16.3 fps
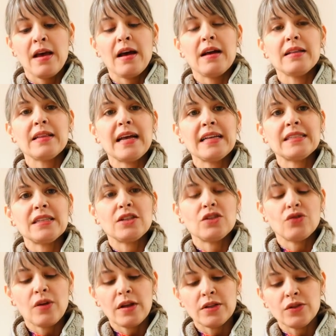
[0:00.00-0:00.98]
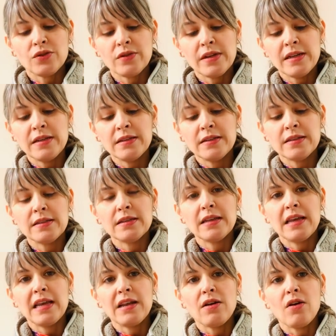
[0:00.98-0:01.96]
Elastic drawstrings
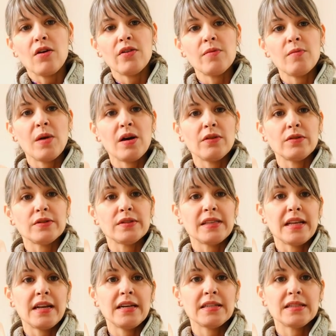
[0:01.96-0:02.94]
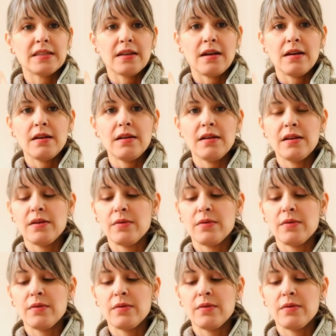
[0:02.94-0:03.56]
in all the models that I saw,